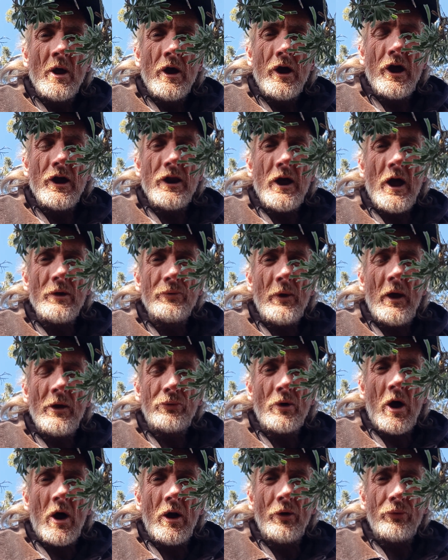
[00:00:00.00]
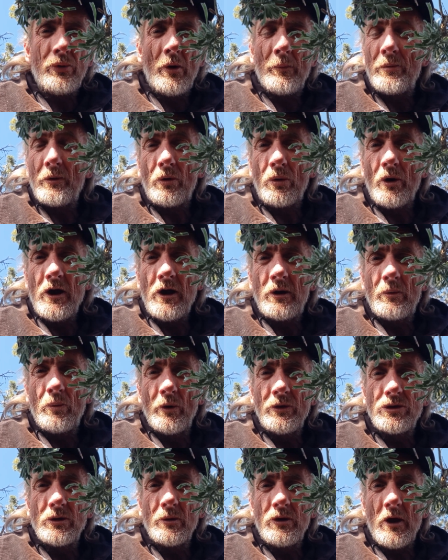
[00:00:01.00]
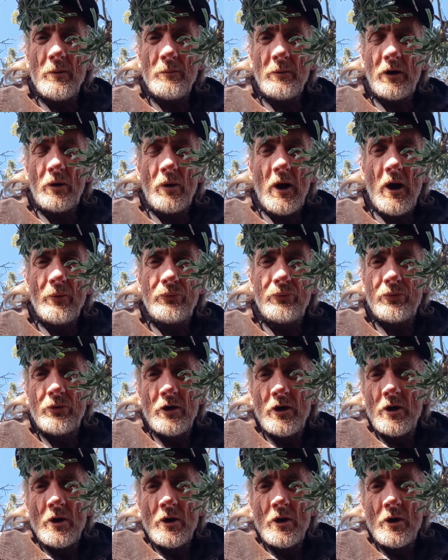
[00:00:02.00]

And that's got us up a creek with the Democrats